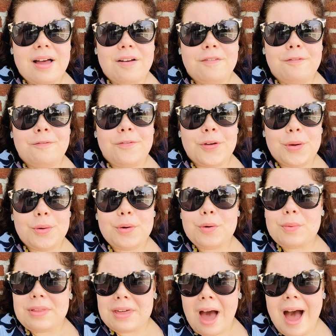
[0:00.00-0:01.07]
food
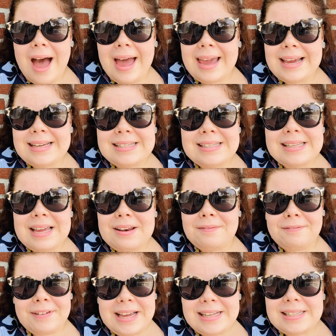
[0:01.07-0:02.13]
with eyes and
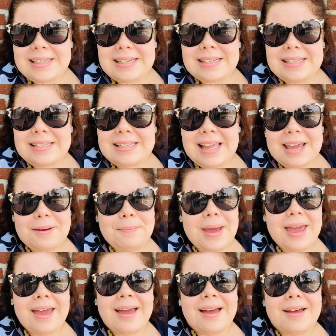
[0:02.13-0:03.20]
faces. Like, my